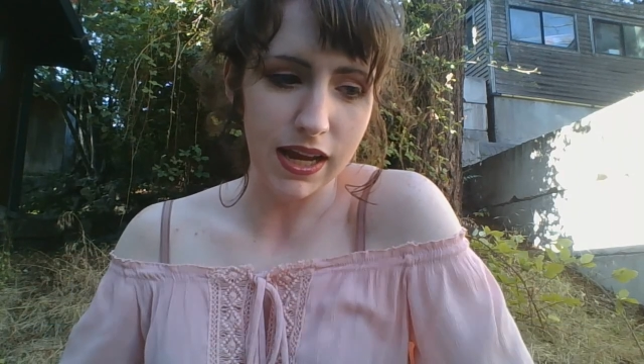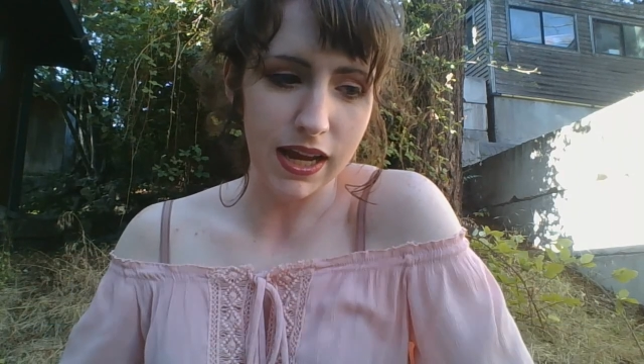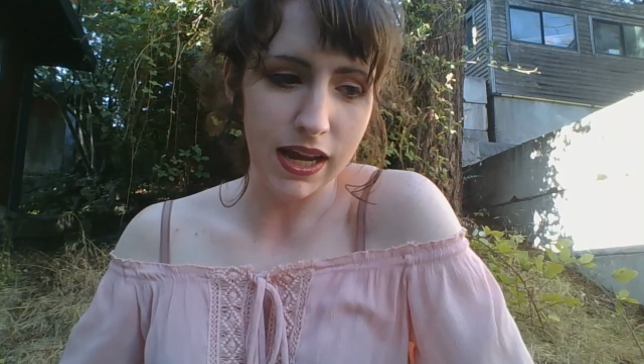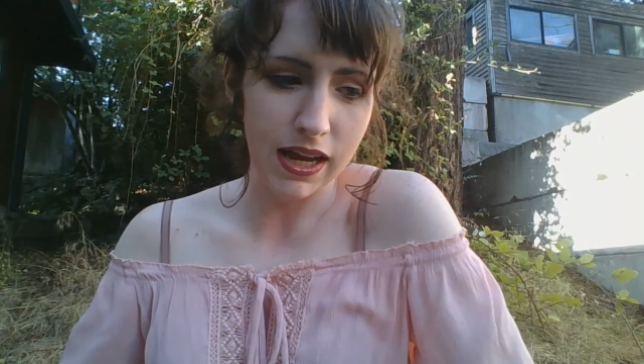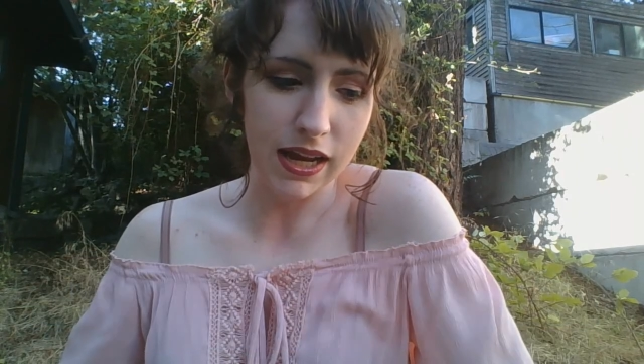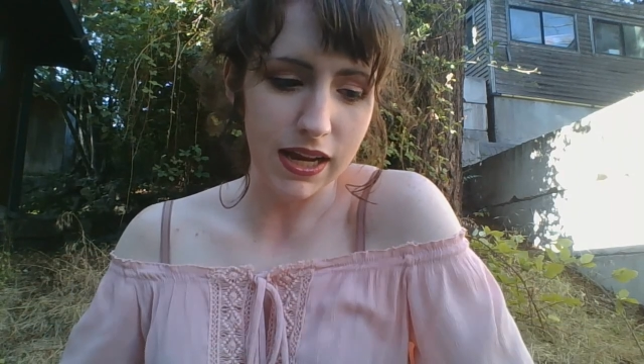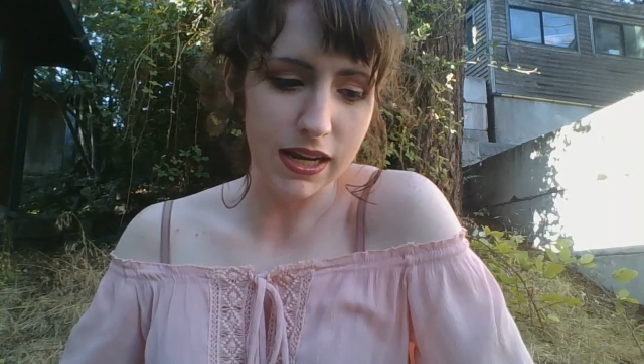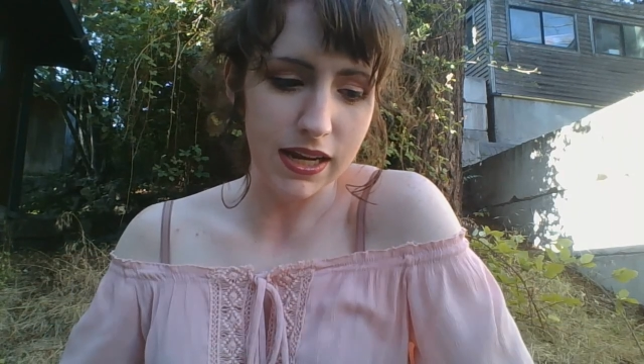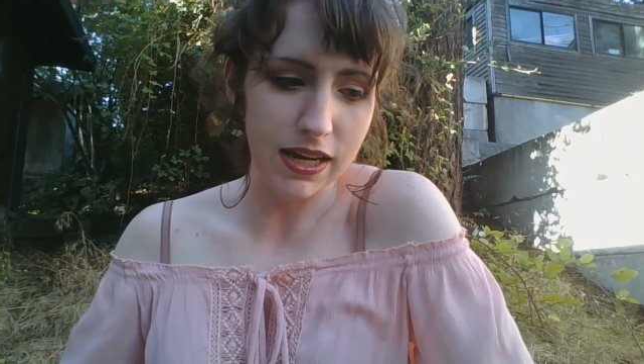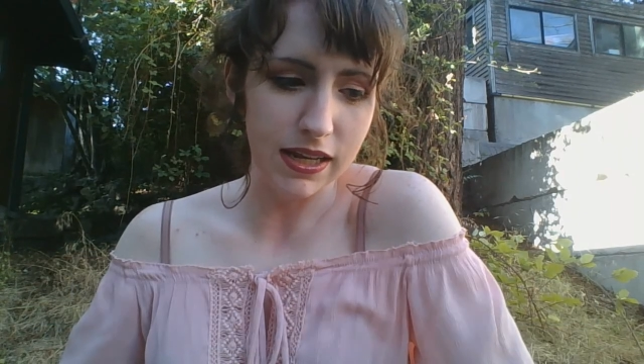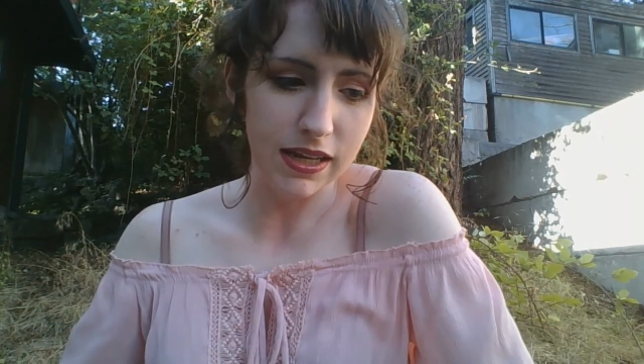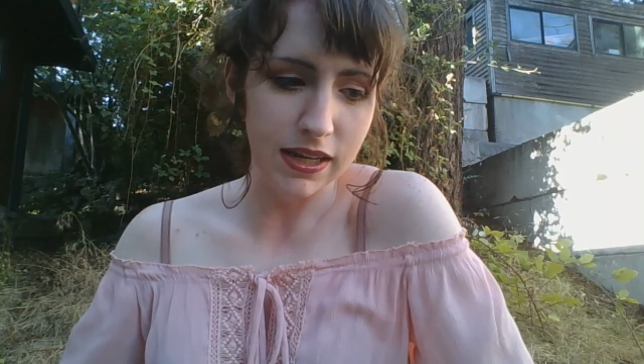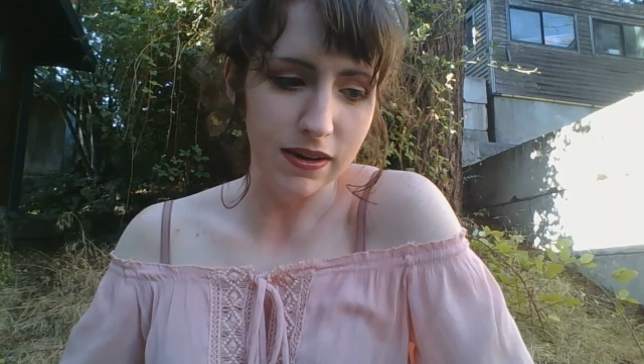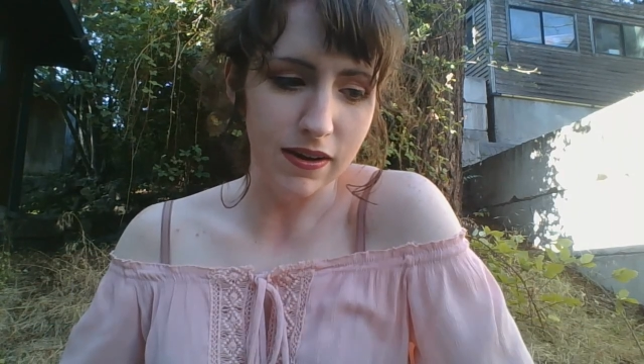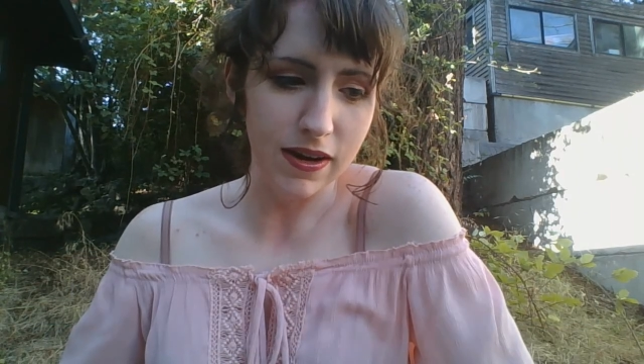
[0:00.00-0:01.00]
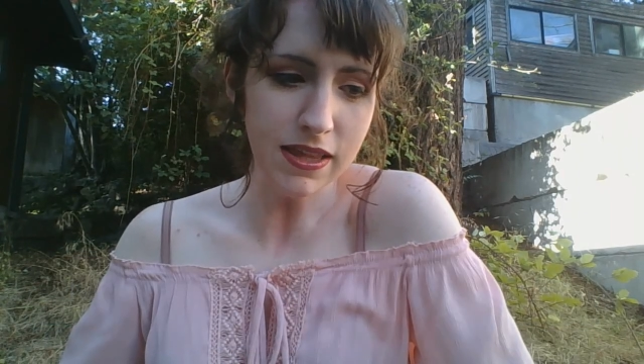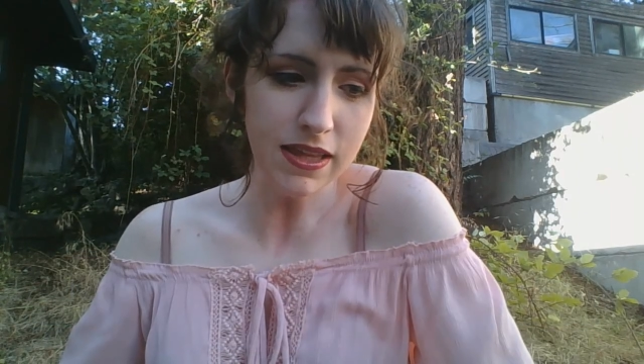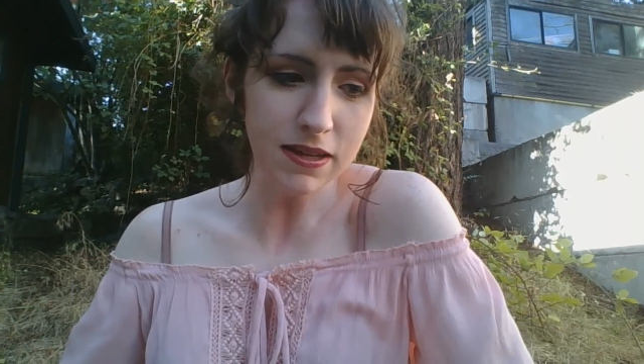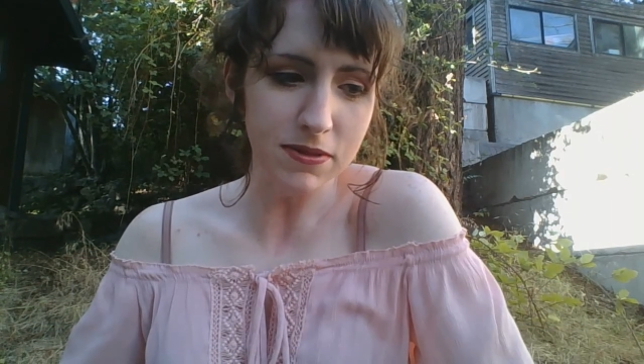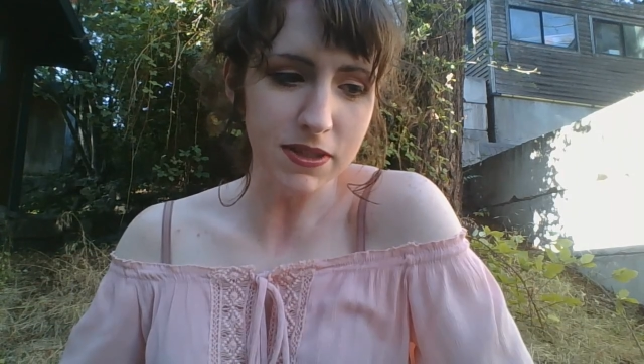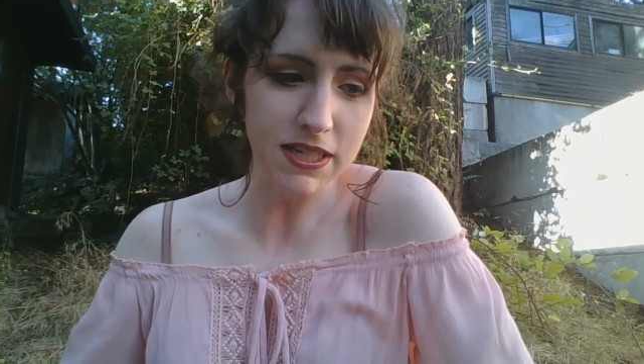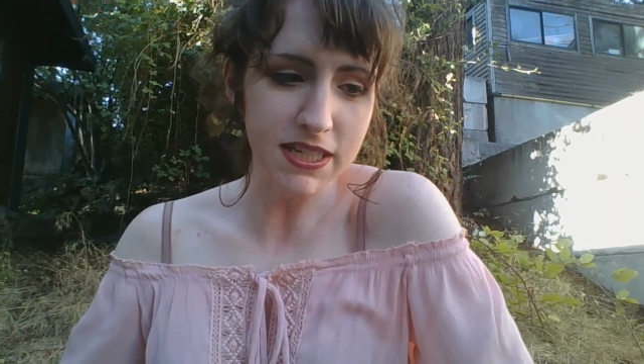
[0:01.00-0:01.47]
and I
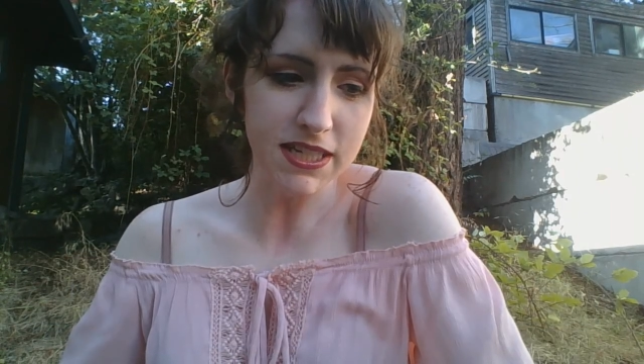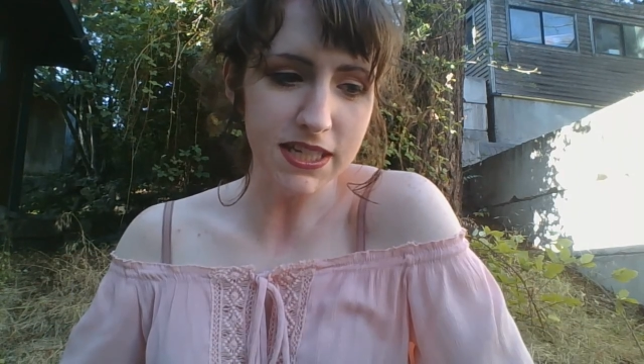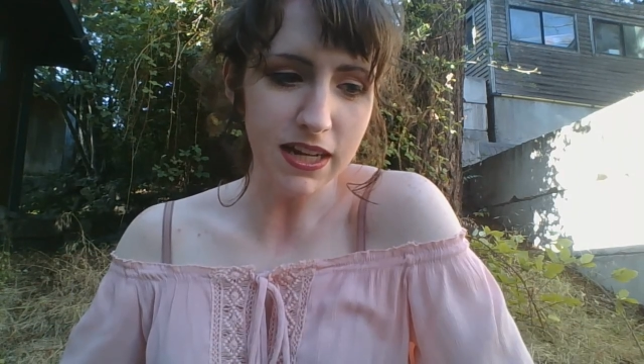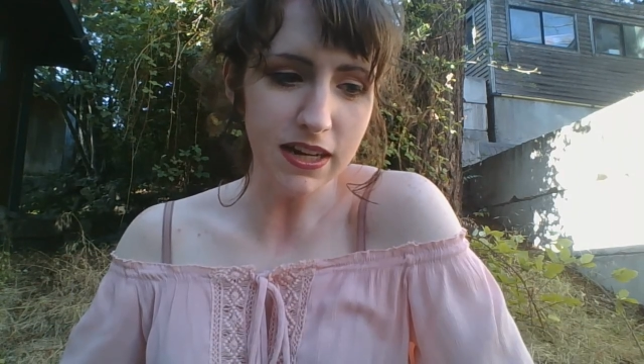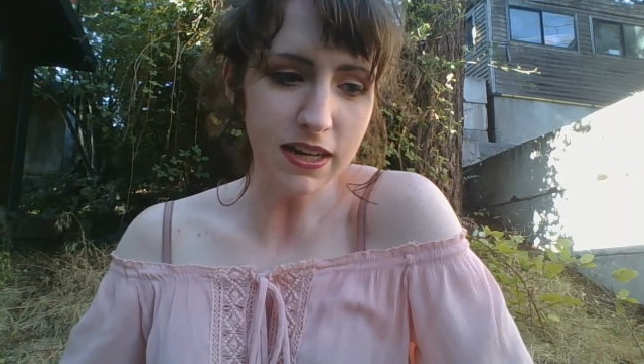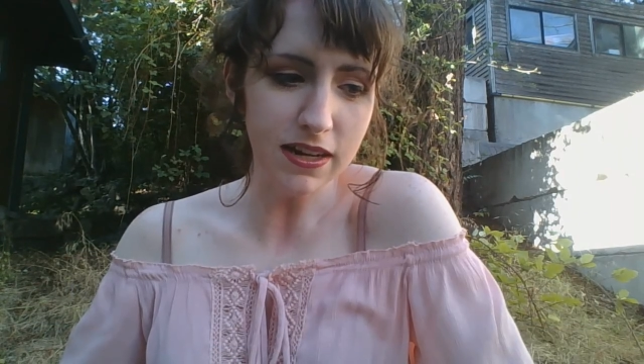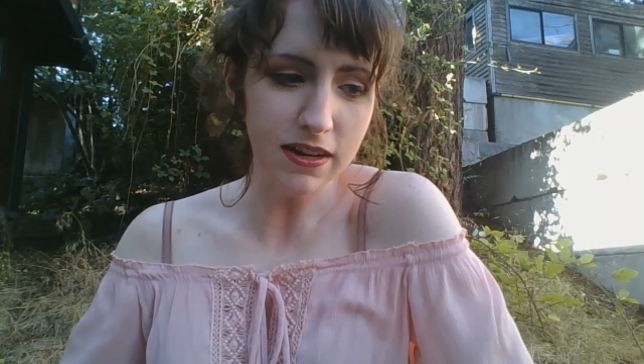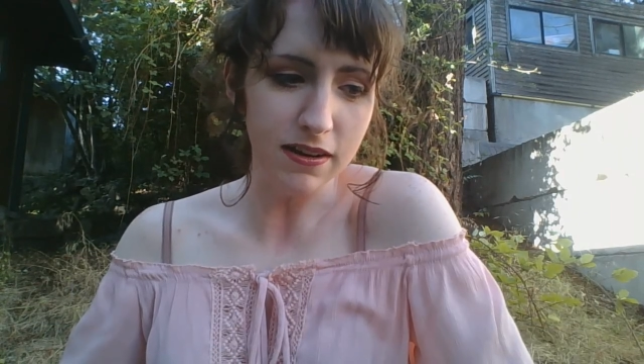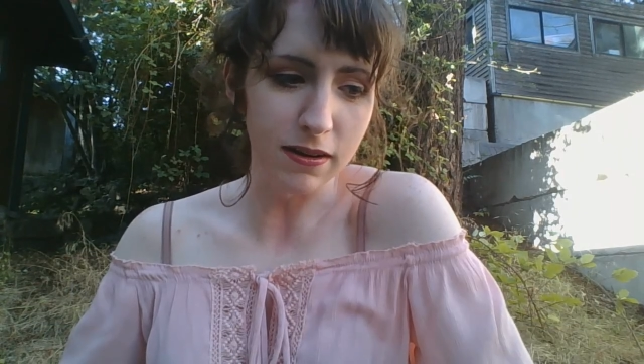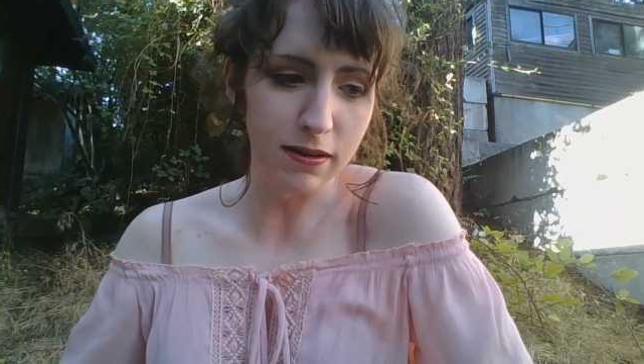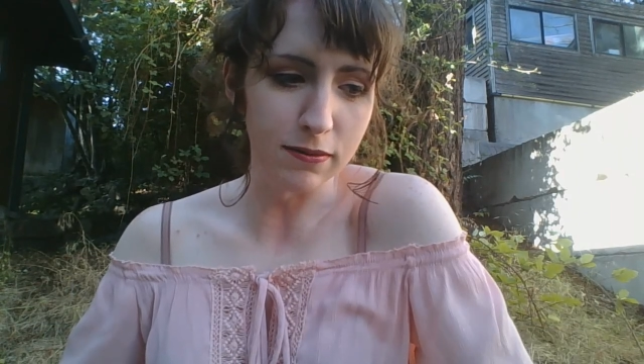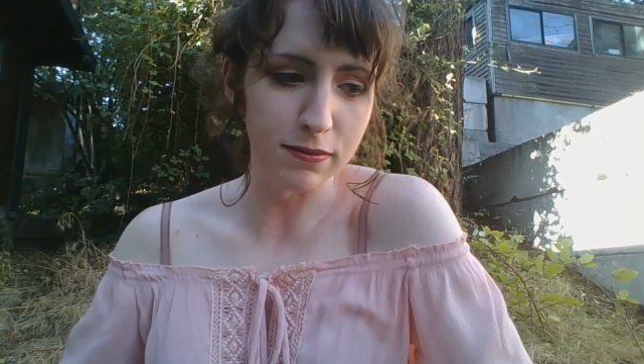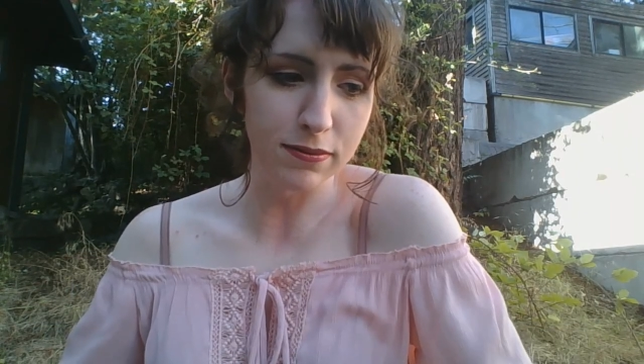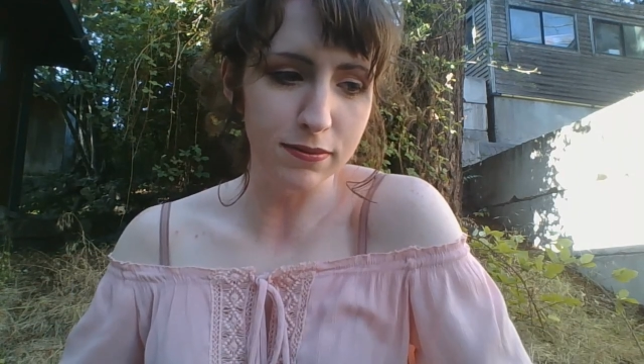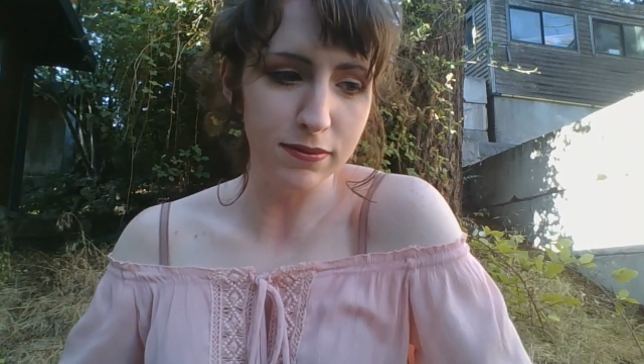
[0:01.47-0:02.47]
think with the study of